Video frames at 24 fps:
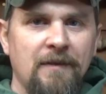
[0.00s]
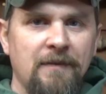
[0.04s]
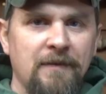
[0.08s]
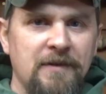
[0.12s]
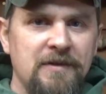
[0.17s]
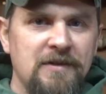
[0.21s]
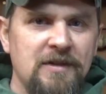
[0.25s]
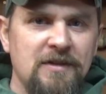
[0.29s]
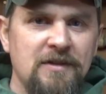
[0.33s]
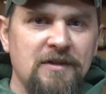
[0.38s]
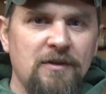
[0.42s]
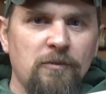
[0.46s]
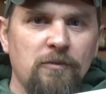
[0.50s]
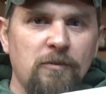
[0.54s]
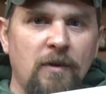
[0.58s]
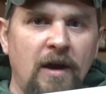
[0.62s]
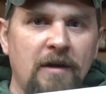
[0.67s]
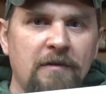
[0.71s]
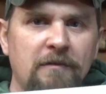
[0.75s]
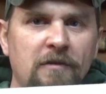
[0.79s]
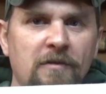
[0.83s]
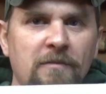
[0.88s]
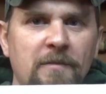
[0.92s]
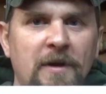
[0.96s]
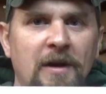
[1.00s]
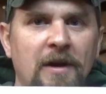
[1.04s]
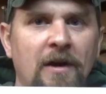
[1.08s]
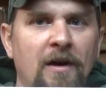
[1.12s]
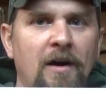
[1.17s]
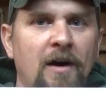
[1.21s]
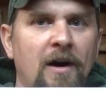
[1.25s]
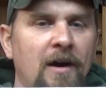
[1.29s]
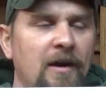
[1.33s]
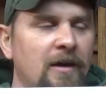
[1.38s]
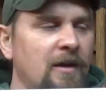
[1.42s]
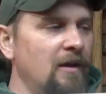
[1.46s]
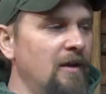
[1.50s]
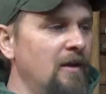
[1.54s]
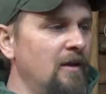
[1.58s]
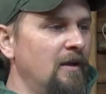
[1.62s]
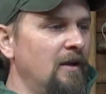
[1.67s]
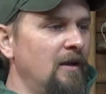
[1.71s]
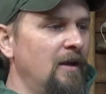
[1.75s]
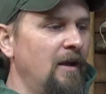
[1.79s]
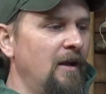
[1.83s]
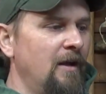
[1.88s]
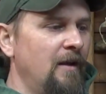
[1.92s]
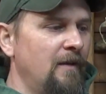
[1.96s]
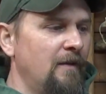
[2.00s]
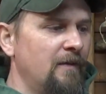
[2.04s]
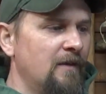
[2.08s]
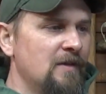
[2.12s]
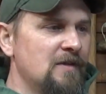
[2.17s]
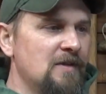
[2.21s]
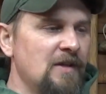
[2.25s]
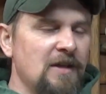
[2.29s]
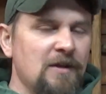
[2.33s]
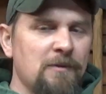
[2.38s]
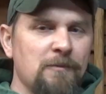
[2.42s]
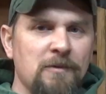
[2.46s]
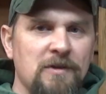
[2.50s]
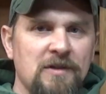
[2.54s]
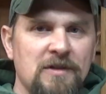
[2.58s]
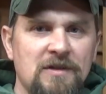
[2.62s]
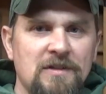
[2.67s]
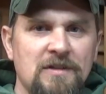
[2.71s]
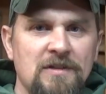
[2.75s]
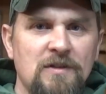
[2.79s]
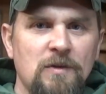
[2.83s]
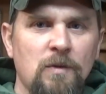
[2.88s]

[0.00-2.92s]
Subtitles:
this is the Rifleman Hawk. This thing was